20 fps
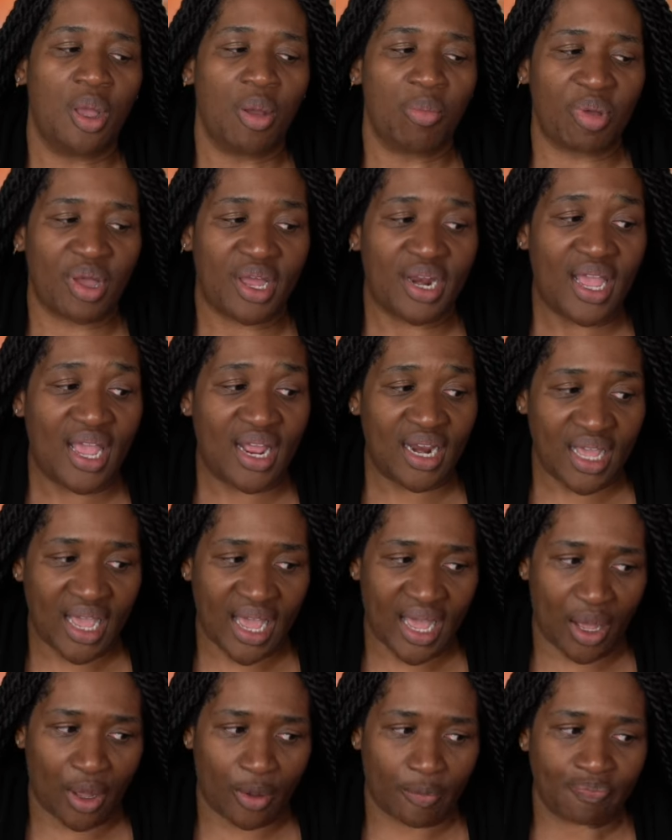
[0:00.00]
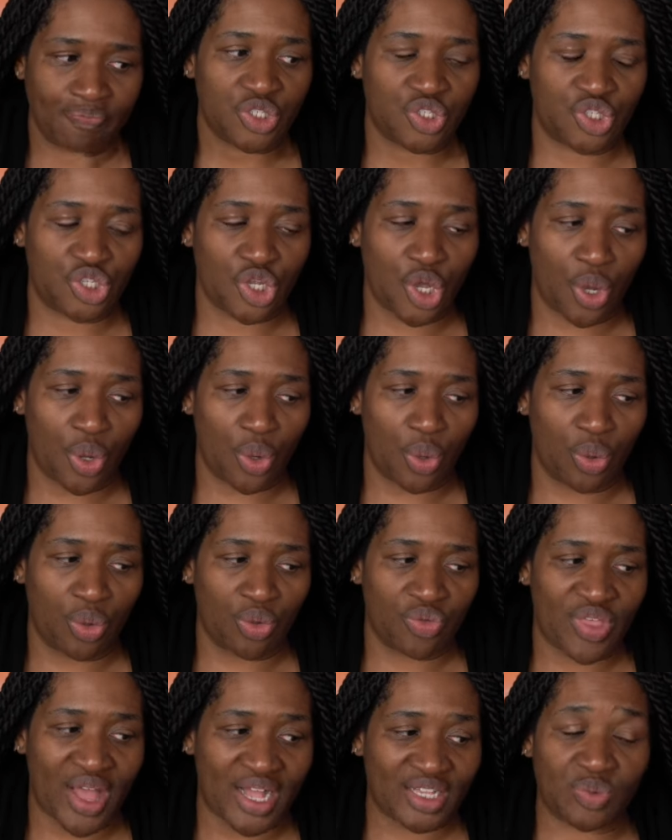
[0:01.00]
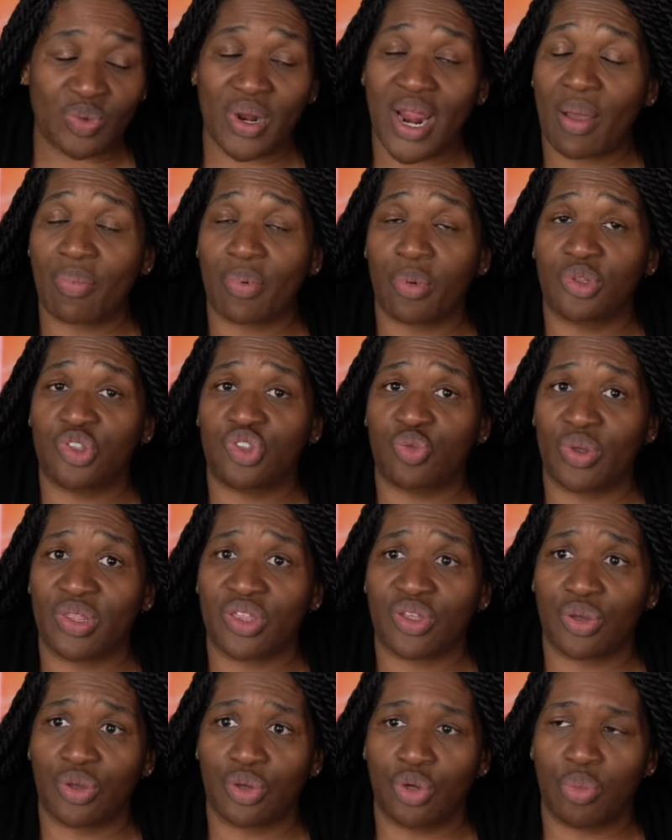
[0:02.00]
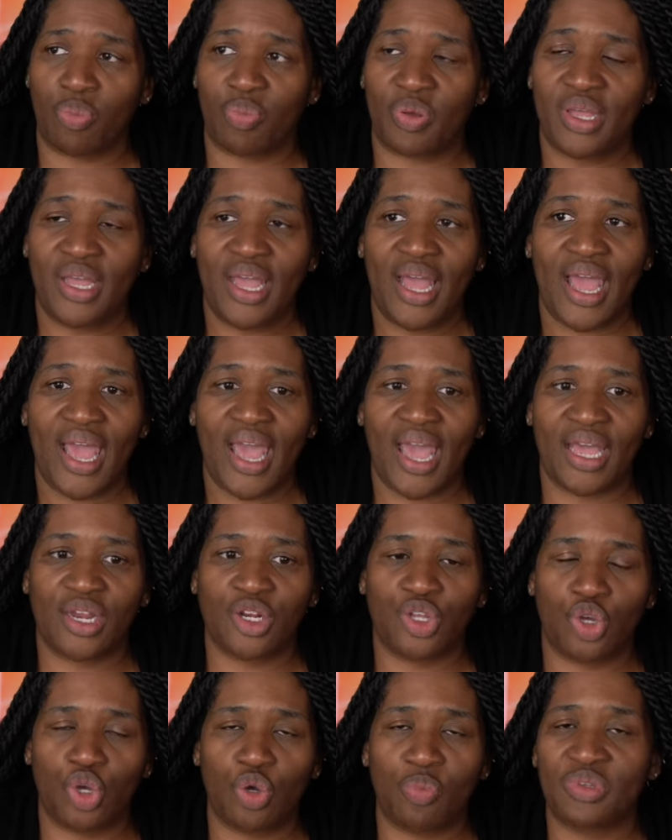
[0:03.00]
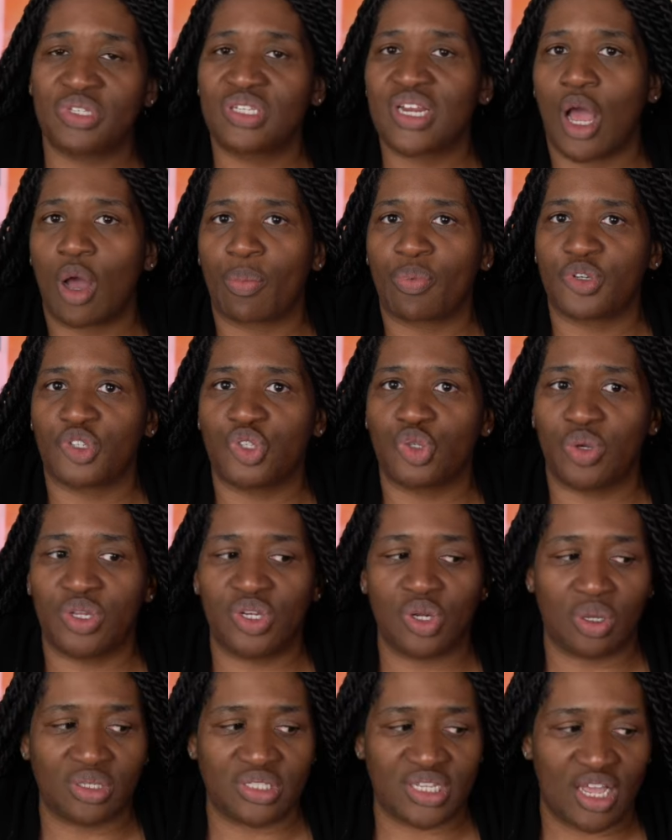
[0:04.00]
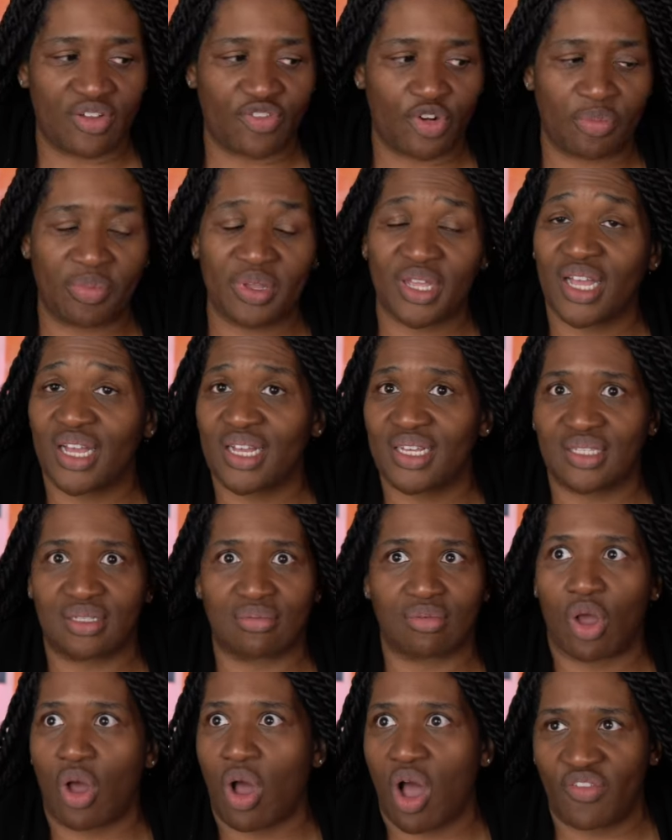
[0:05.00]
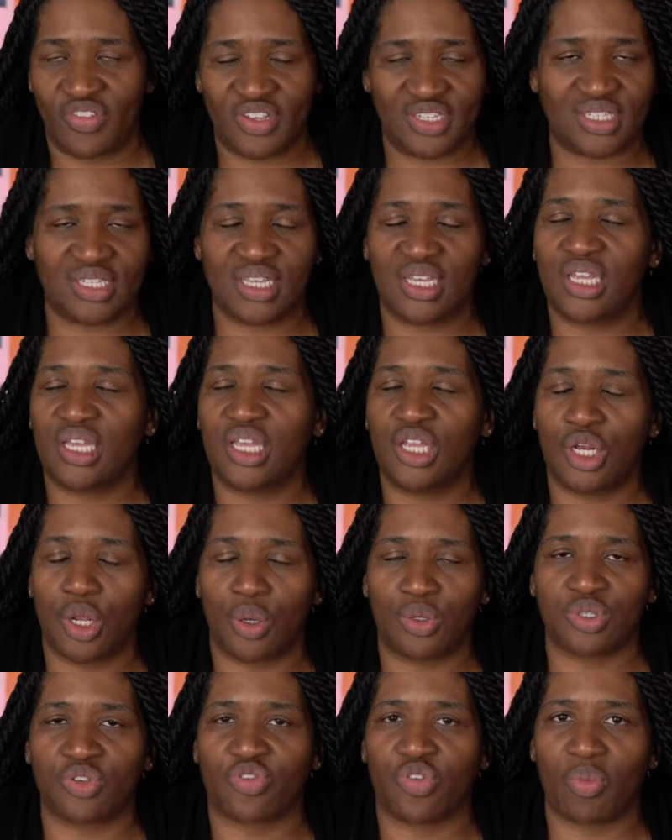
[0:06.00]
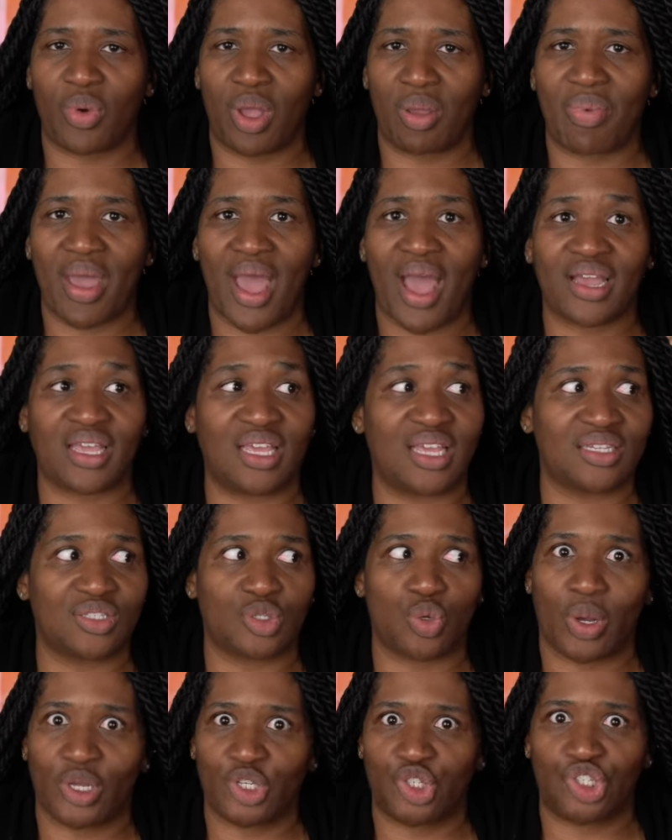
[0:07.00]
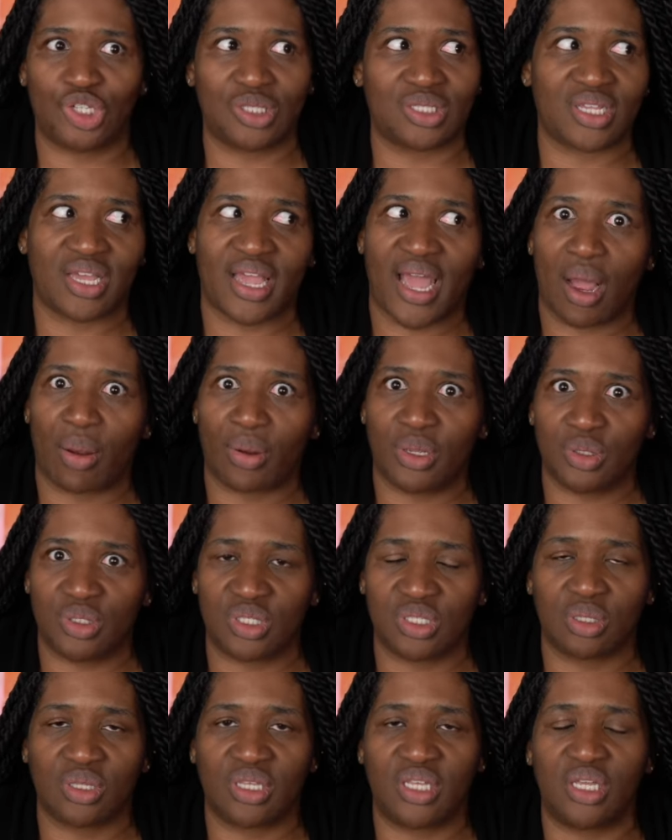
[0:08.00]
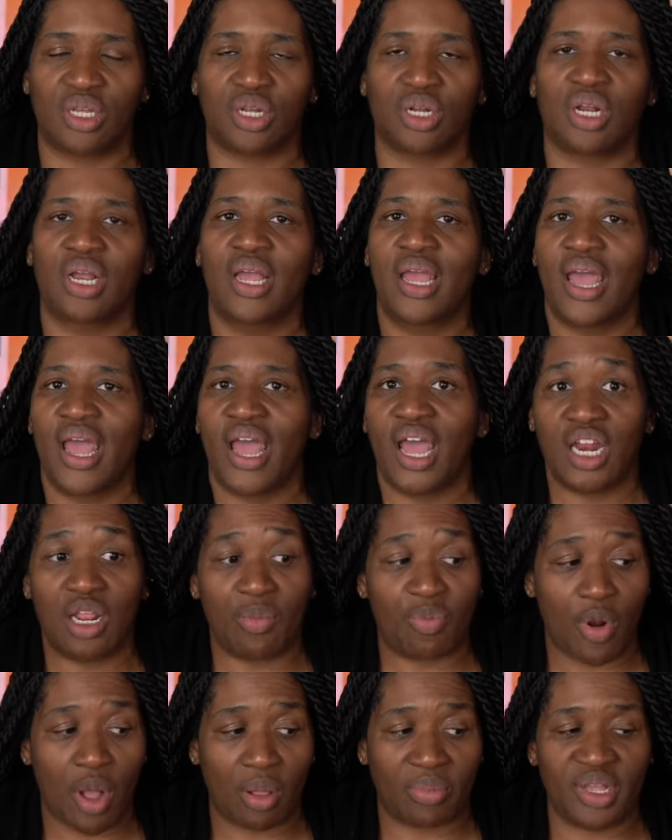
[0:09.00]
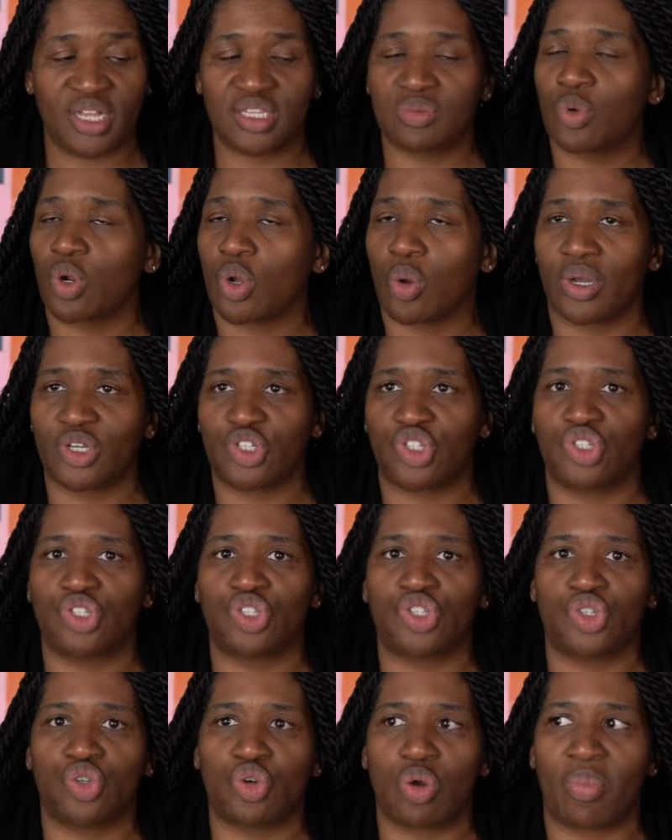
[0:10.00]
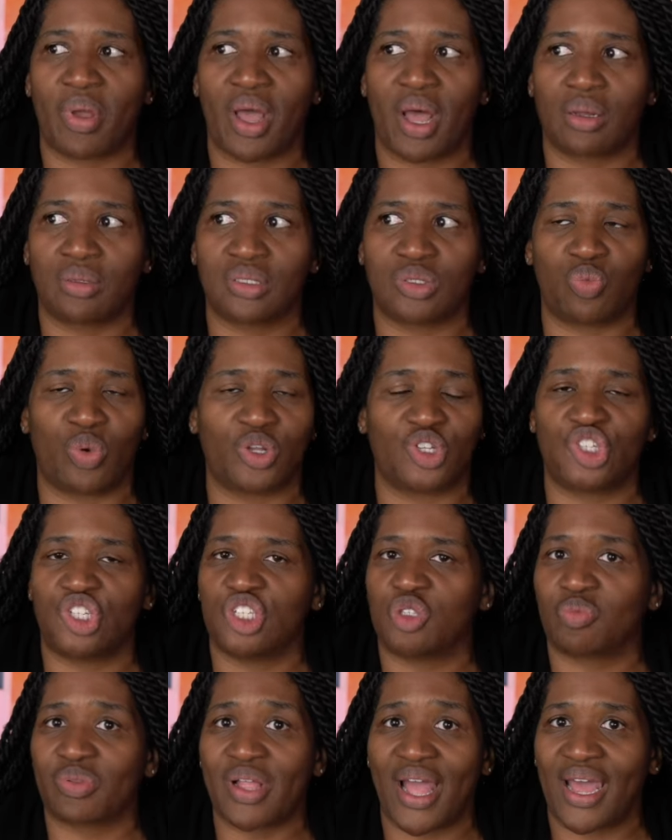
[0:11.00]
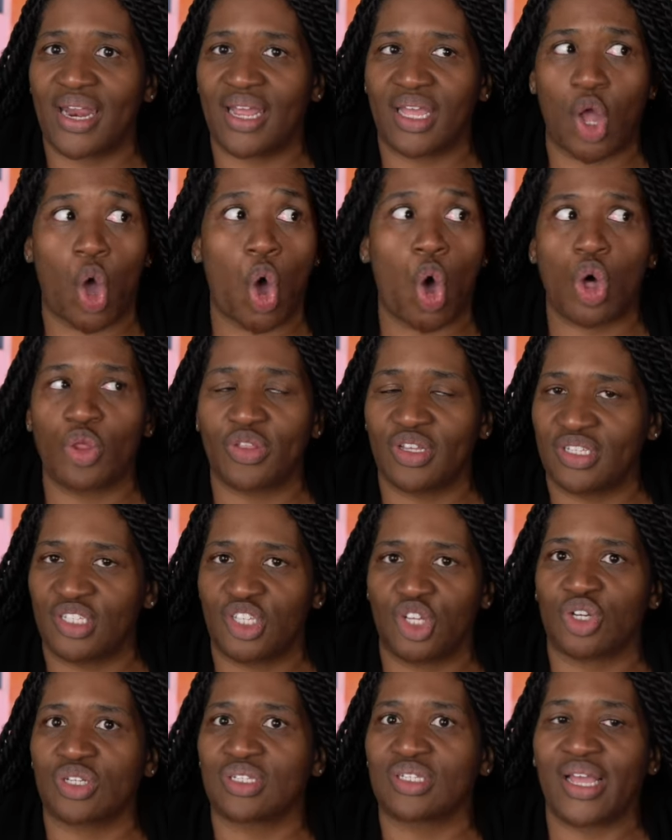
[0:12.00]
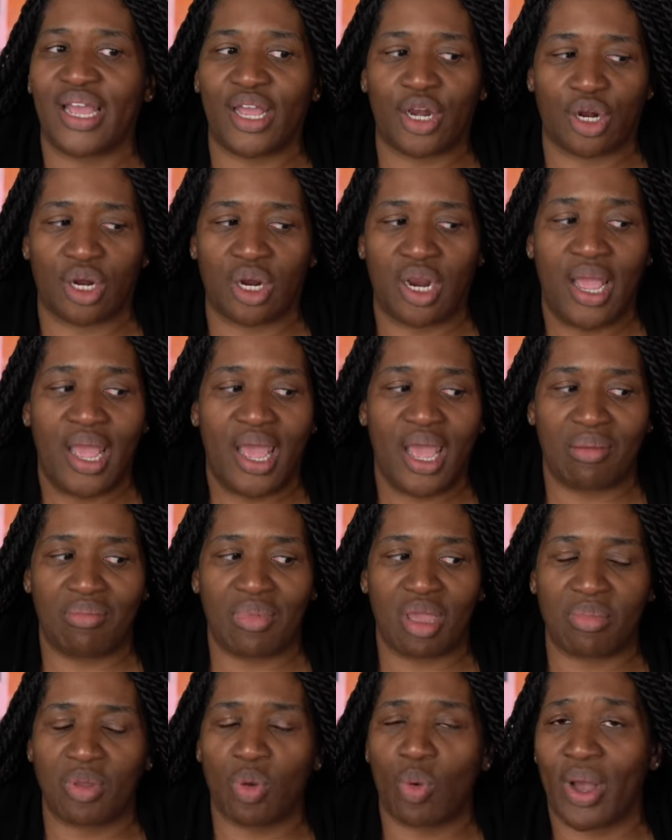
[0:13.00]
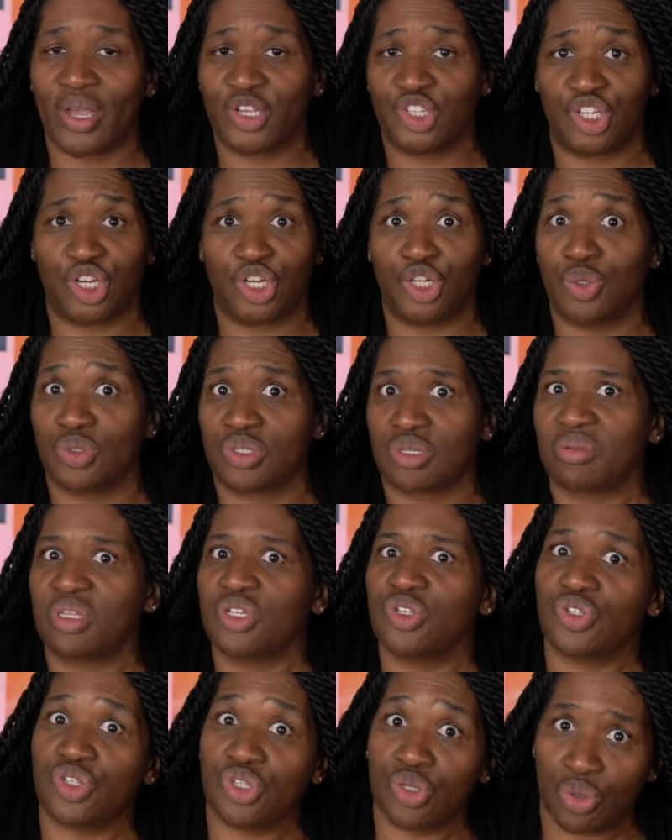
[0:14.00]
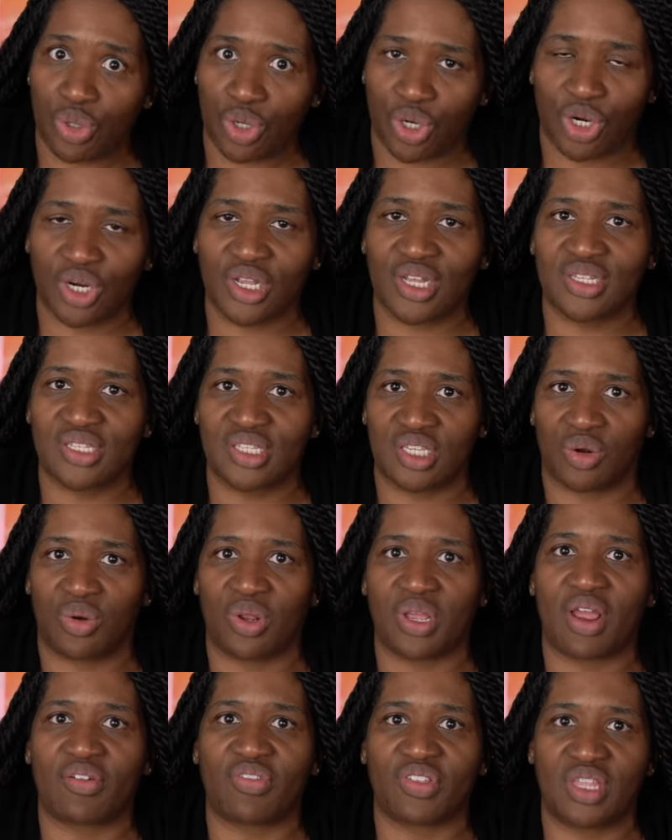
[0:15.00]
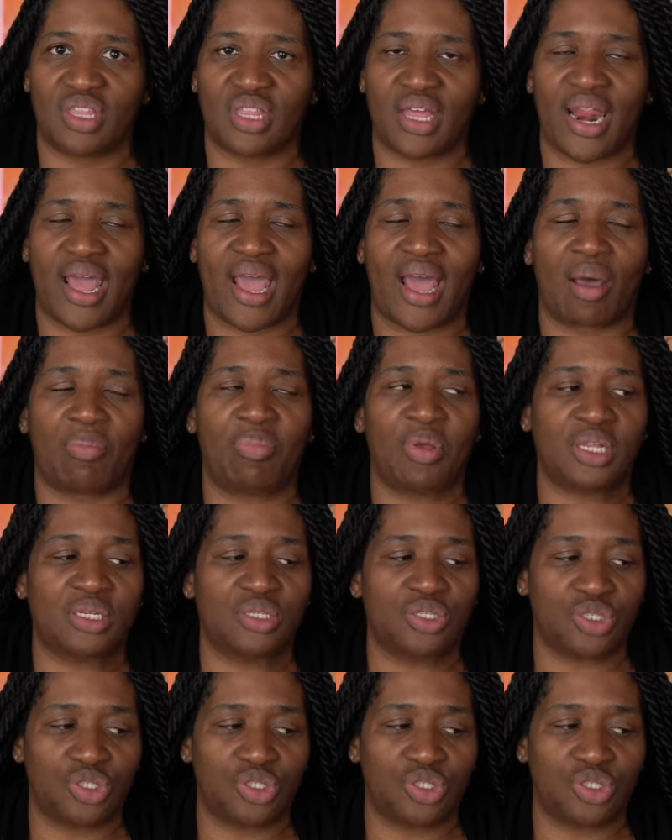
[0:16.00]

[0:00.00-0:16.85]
But anyhow, so that's what happened with, with Coop. And Coop is now pursuing Moldaver because obviously he knows her from way back. He has questions like, How are you still here? And he probably has more questions too about what she's planning all these years later and maybe why she didn't do something sooner considering everything that happened.